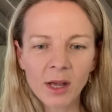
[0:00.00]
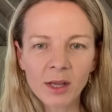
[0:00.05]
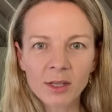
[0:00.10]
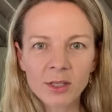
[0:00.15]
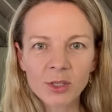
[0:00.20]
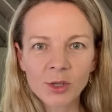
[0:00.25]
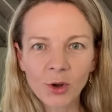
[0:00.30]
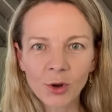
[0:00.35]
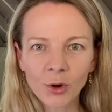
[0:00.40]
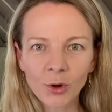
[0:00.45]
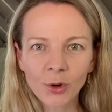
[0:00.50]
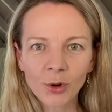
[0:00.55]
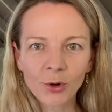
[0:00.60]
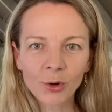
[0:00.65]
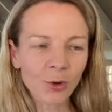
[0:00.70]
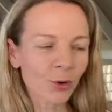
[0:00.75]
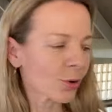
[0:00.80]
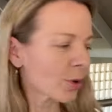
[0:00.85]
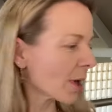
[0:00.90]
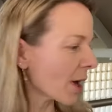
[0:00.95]
So
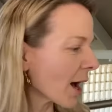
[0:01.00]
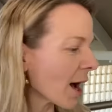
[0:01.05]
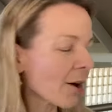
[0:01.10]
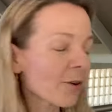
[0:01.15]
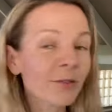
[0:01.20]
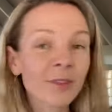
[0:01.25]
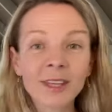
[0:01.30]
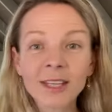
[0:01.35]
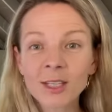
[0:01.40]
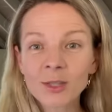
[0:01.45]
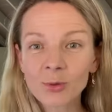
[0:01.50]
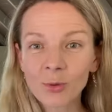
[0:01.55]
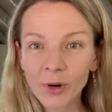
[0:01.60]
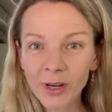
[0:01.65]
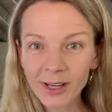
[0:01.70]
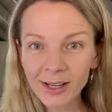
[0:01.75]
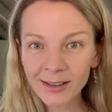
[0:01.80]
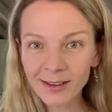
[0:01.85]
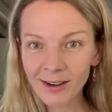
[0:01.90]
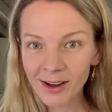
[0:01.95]
this
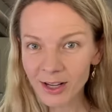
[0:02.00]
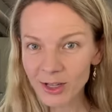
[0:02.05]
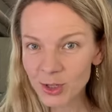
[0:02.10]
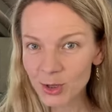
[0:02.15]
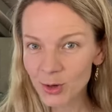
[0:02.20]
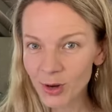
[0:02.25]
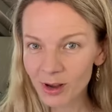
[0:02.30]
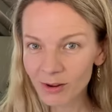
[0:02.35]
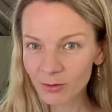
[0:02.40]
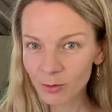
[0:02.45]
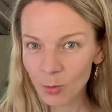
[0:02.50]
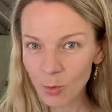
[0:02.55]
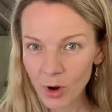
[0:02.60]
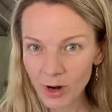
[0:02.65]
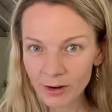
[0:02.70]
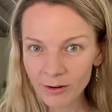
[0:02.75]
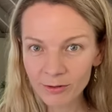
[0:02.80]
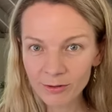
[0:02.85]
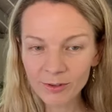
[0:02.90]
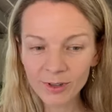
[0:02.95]
week I do have
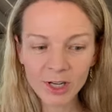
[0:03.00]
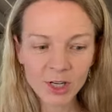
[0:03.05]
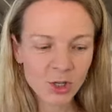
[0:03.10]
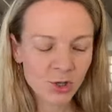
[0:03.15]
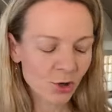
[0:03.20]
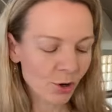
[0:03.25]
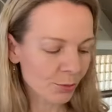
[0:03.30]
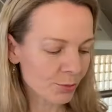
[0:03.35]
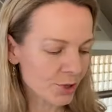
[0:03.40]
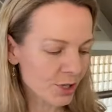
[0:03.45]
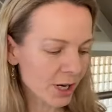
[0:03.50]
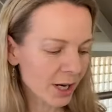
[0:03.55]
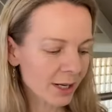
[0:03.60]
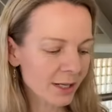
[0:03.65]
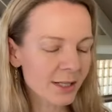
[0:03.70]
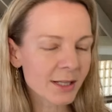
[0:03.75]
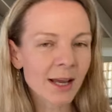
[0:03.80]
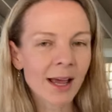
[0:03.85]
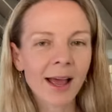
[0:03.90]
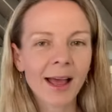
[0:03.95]
one finished
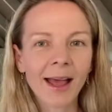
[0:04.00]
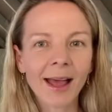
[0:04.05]
object,